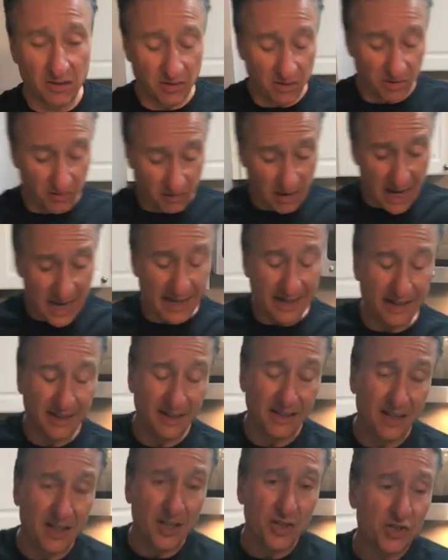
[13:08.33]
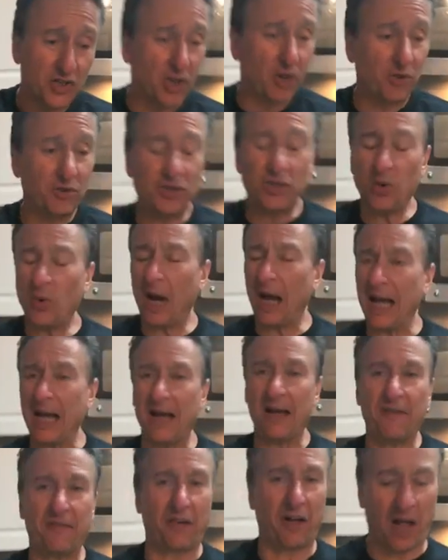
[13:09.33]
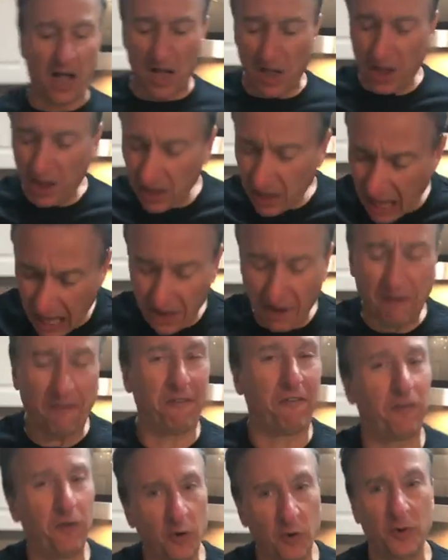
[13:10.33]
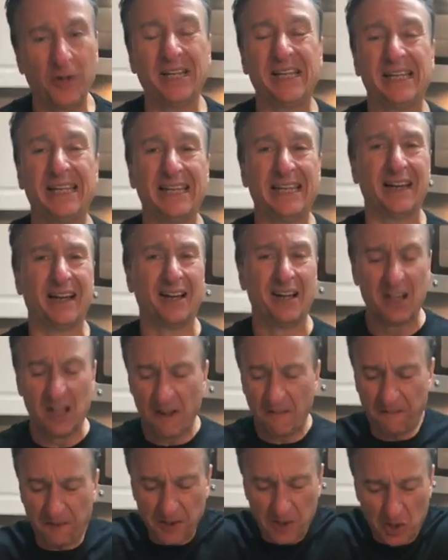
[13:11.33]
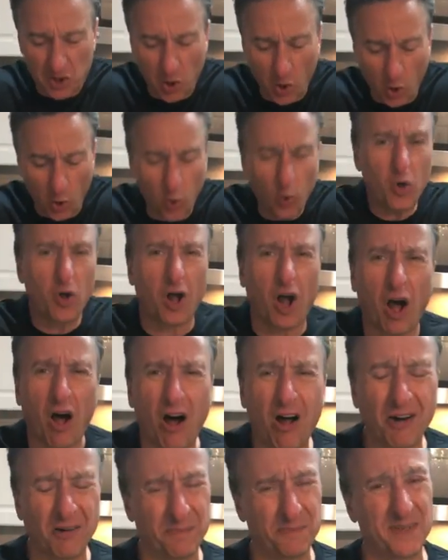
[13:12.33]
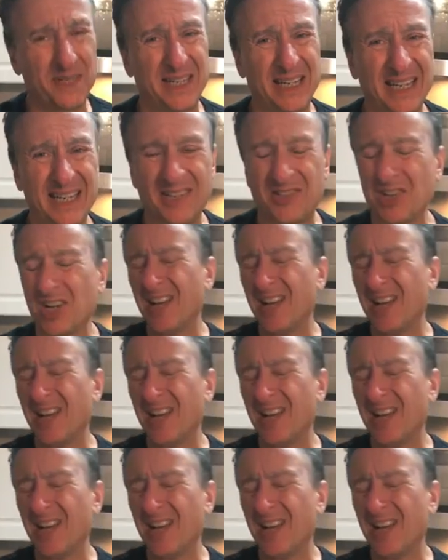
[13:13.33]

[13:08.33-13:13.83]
Right. So you have a lot of food here for 2 carbs each.